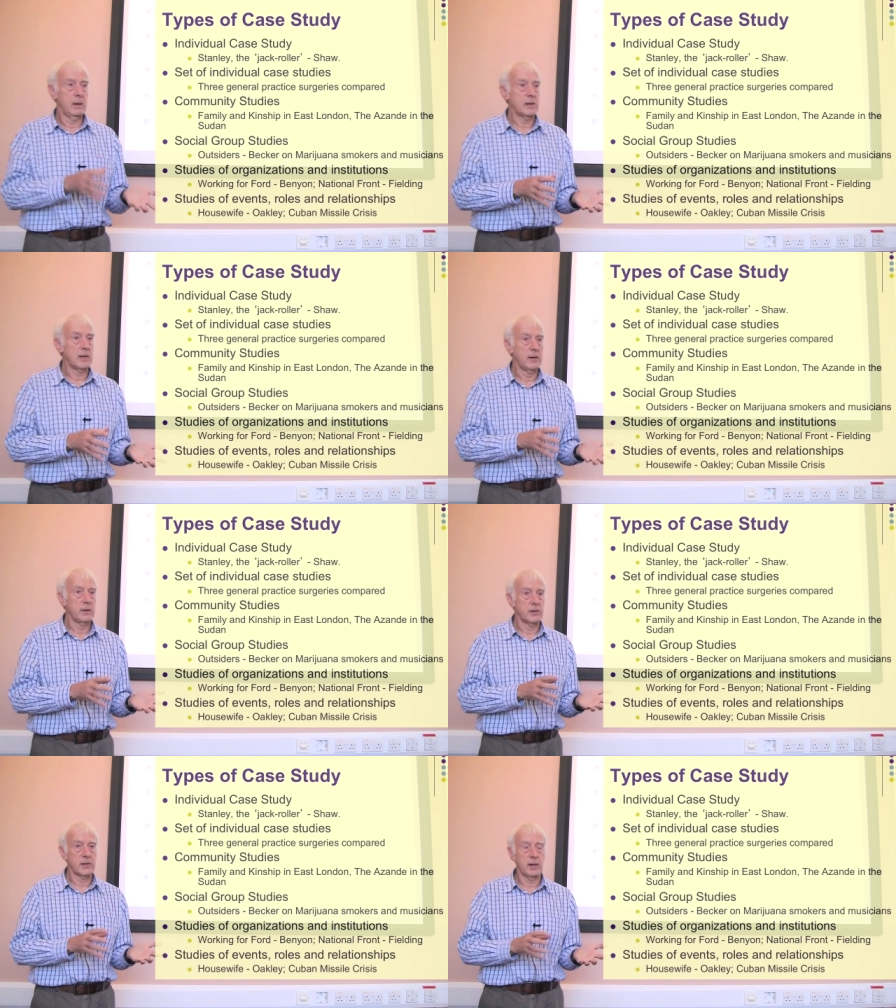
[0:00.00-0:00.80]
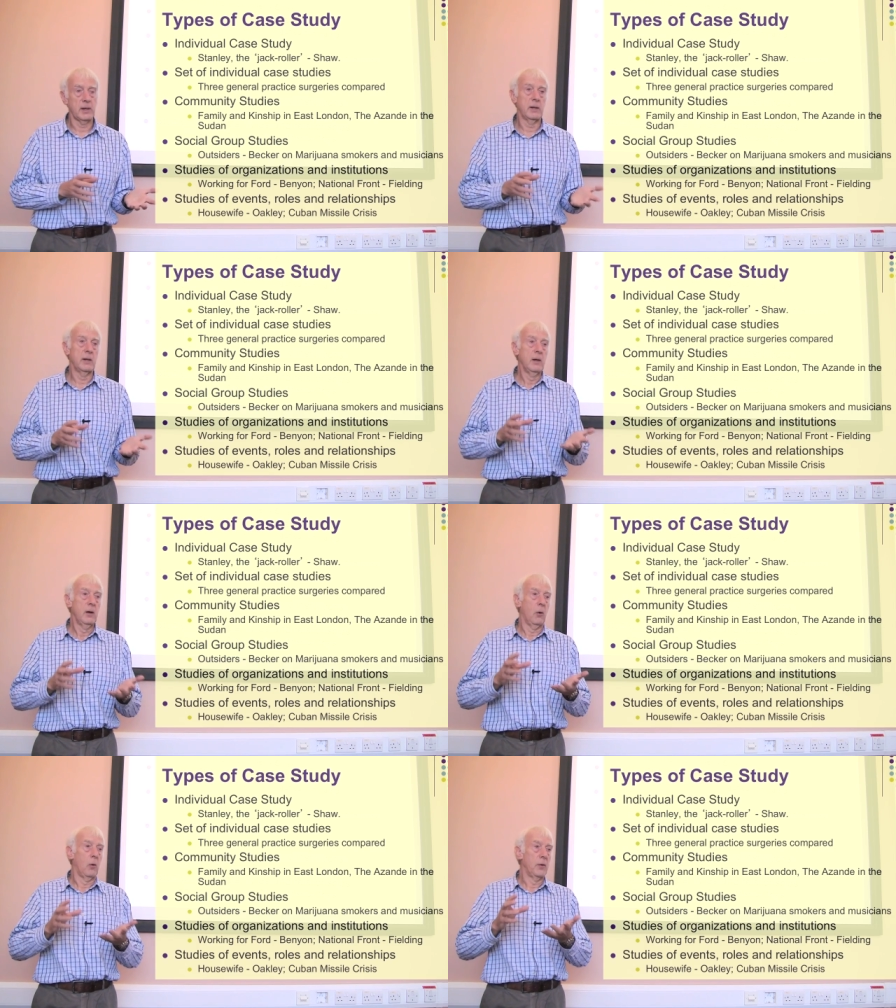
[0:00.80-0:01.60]
East London study,
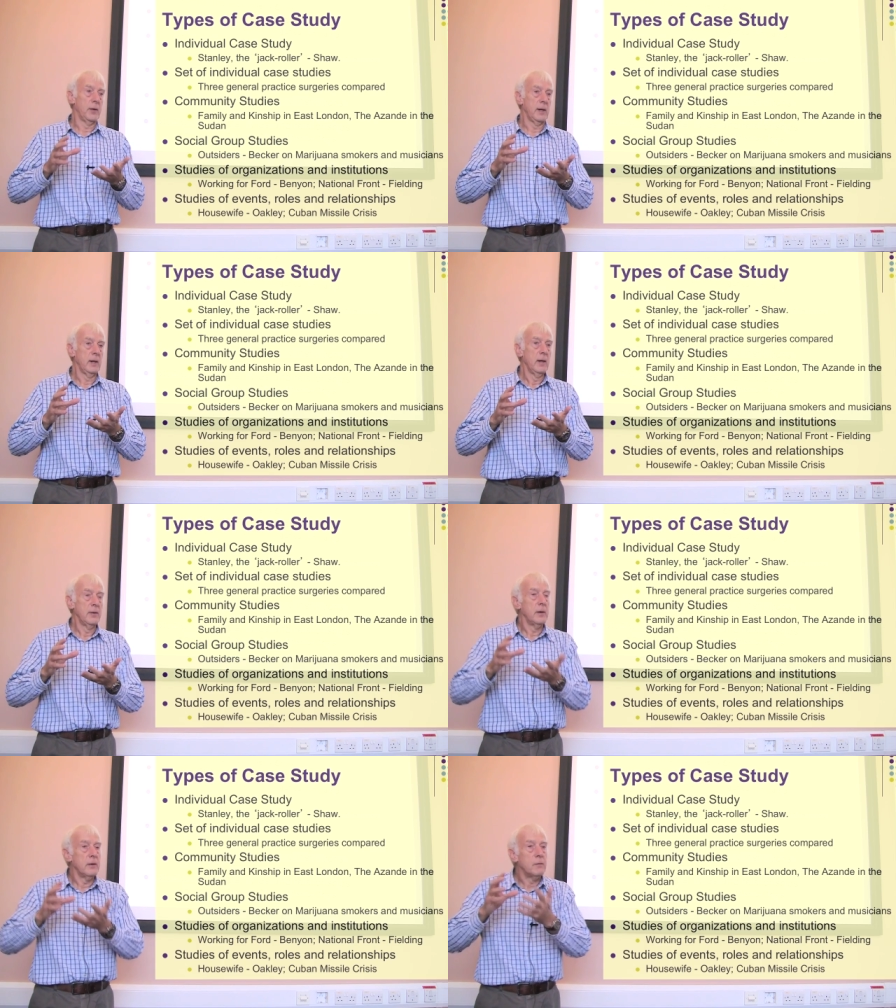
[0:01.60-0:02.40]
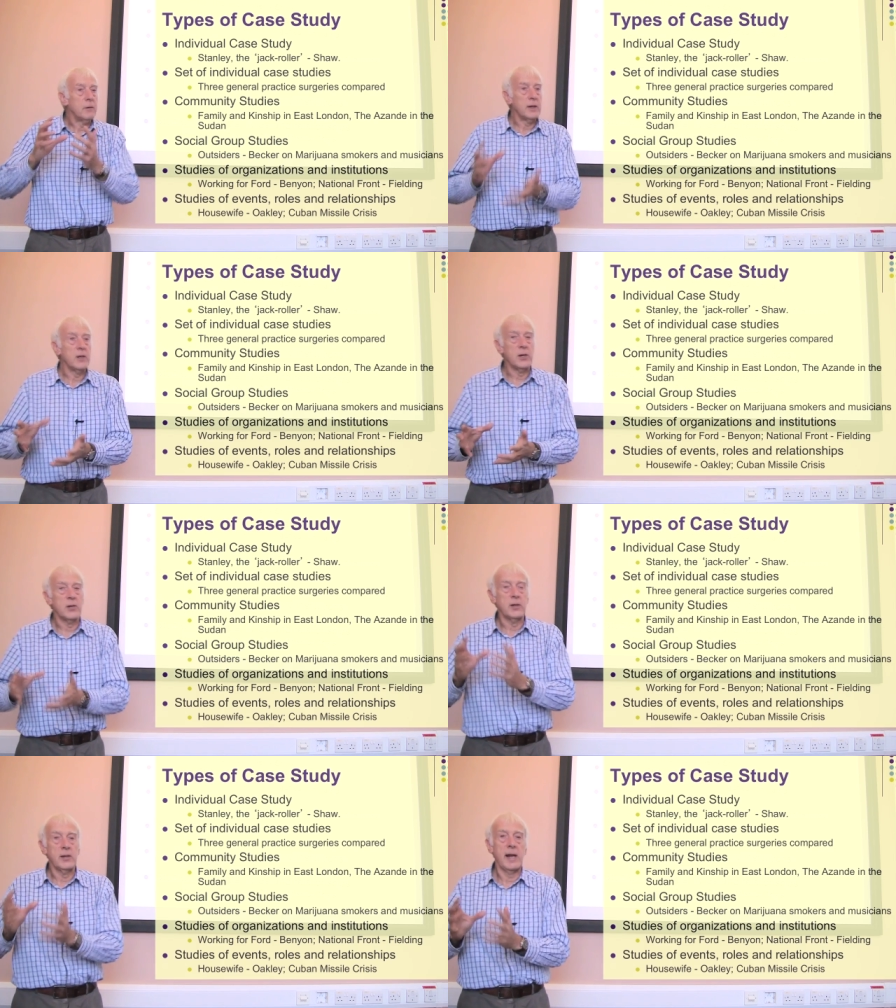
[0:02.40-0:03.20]
or the
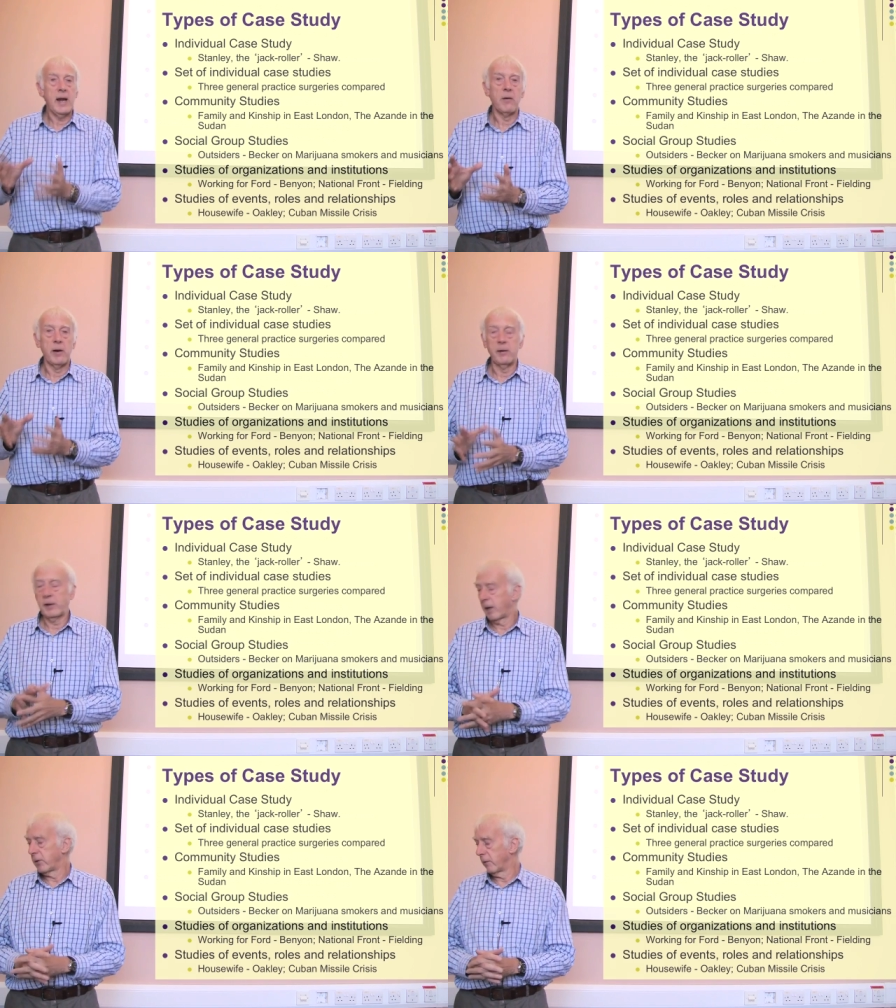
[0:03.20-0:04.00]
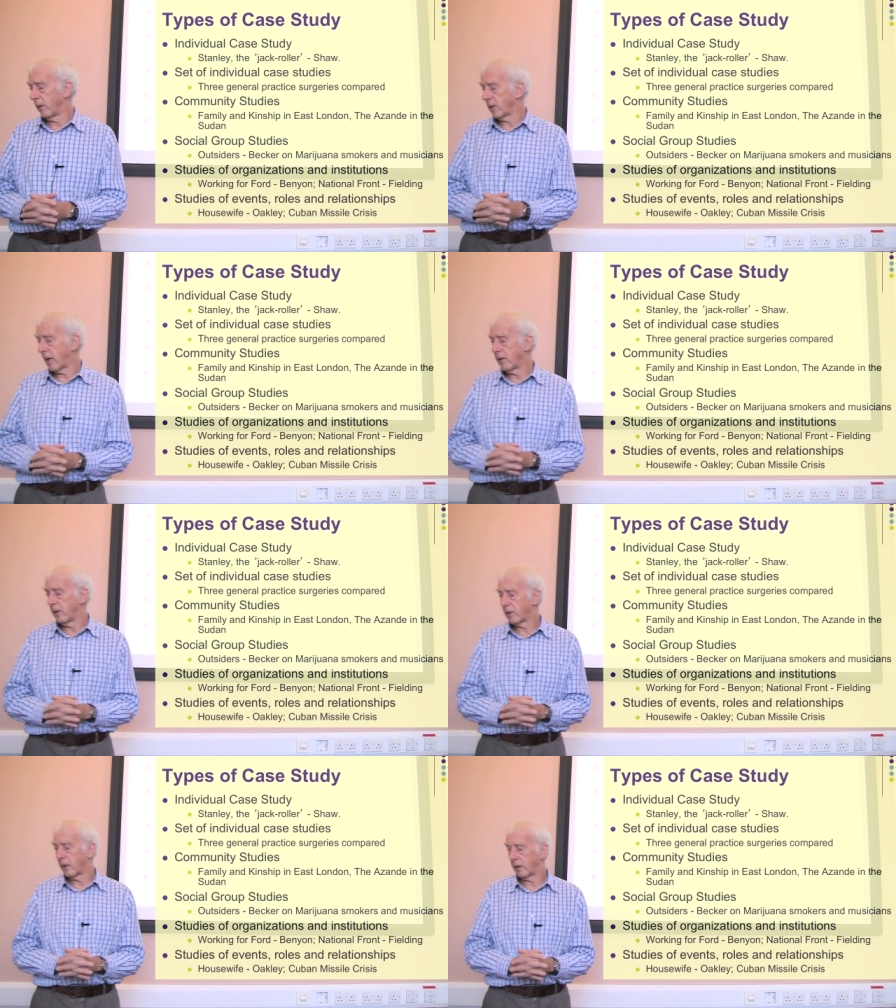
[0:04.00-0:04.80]
villages and the area in the case of the
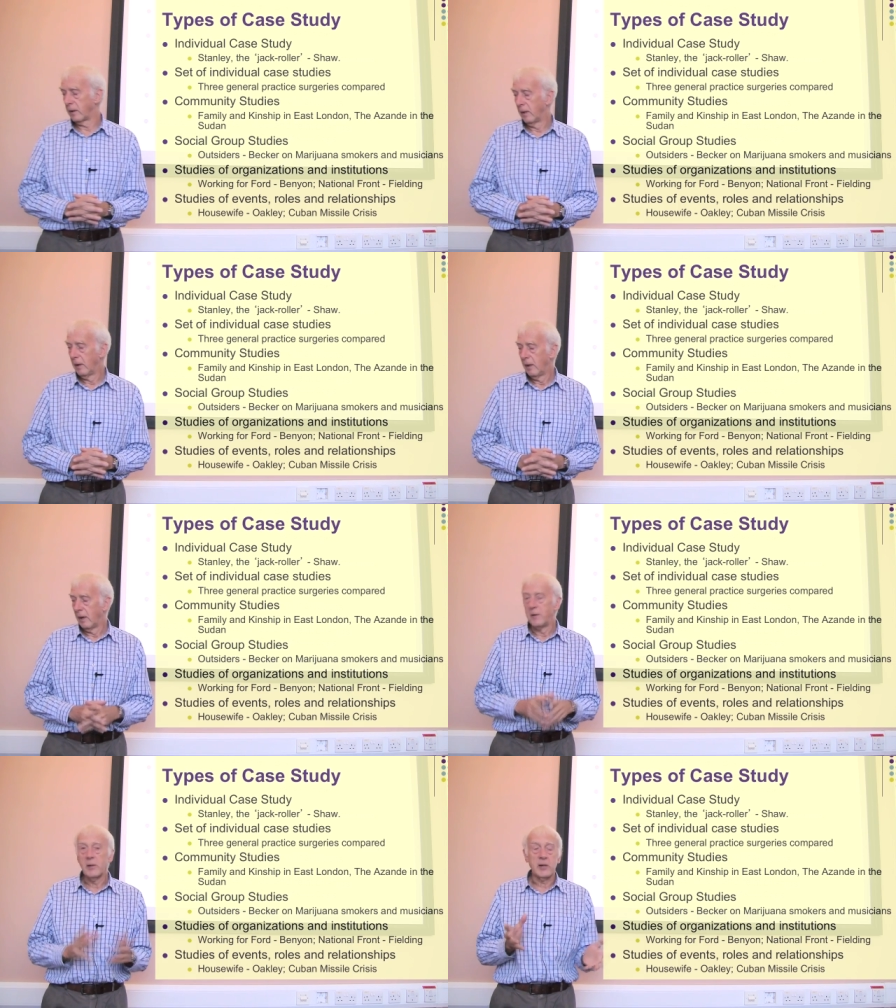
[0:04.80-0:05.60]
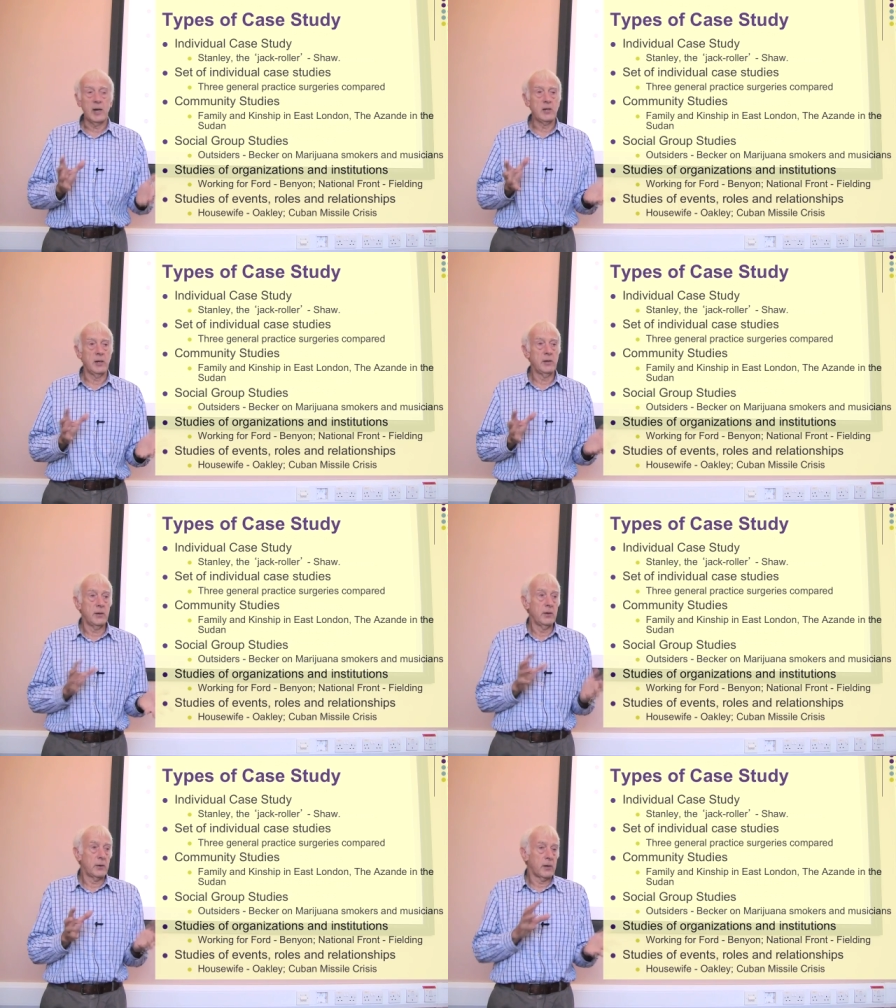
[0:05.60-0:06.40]
Azande study, in this case
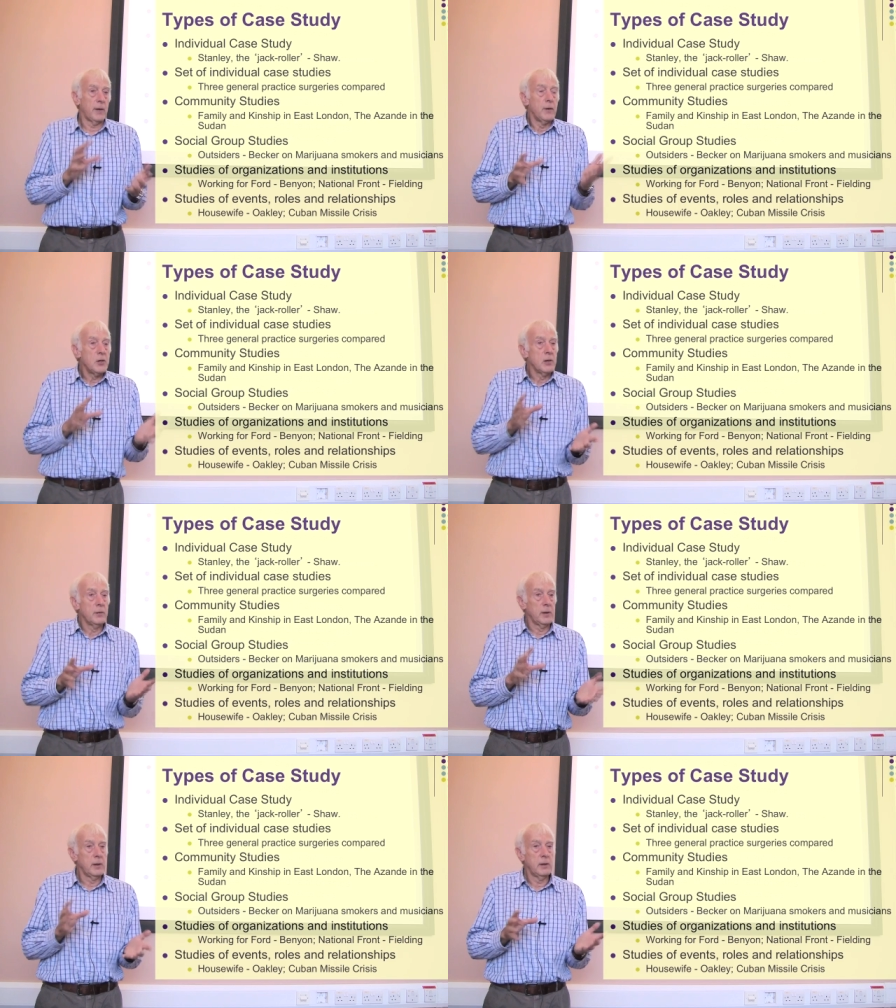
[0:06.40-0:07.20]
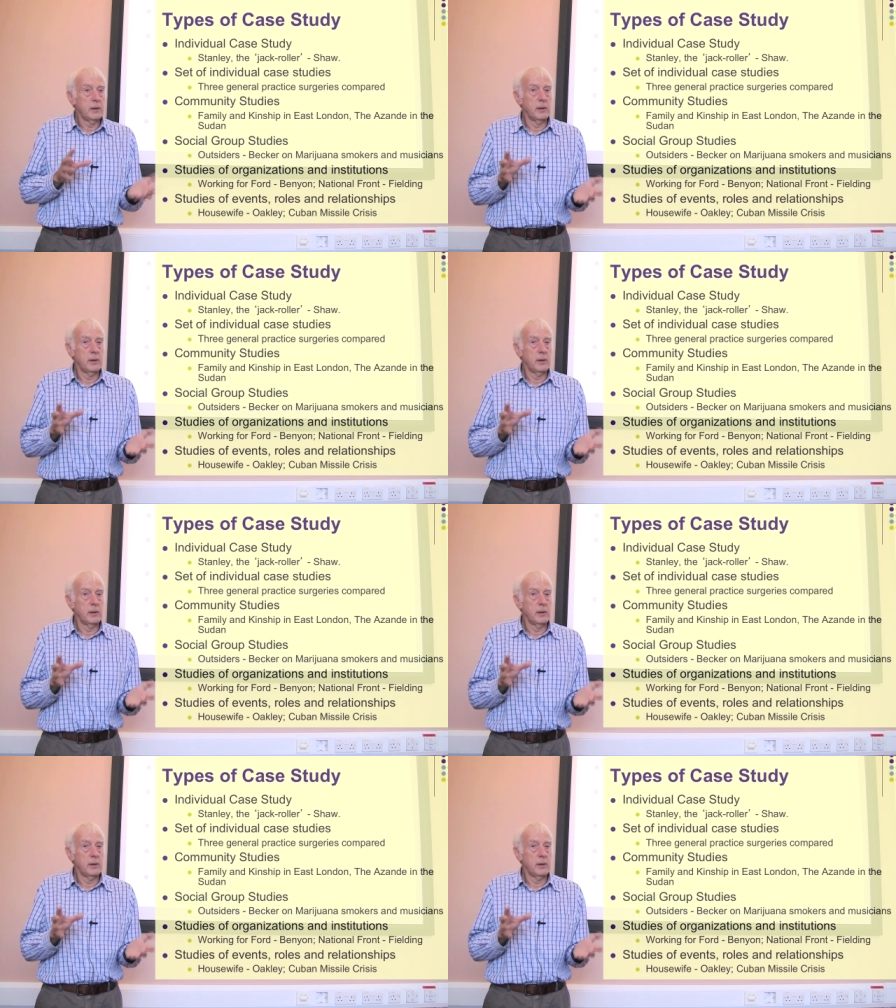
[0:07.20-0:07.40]
the definition of the